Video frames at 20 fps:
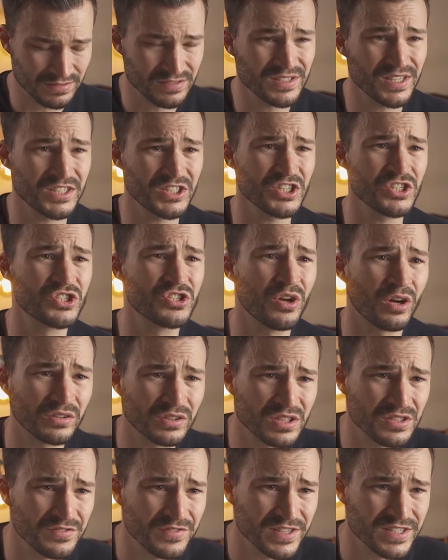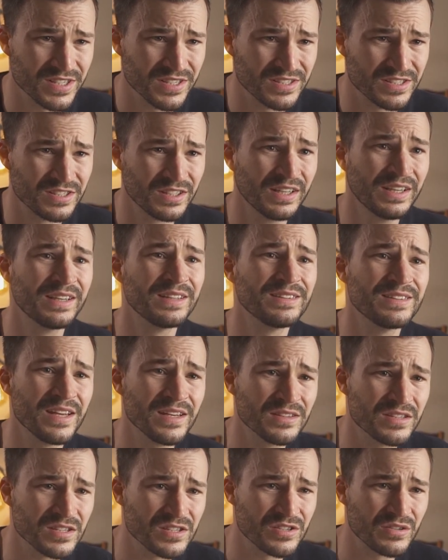such as doctor's visits,
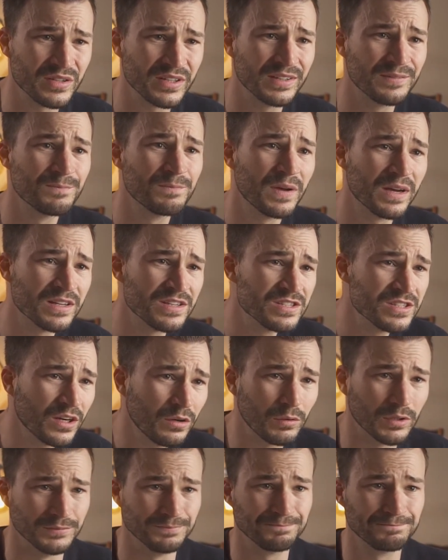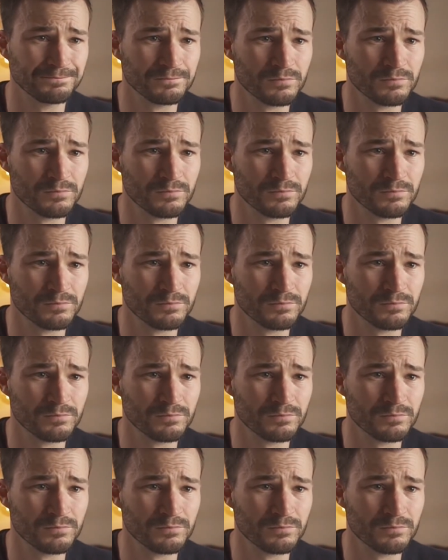dentistry, and so on,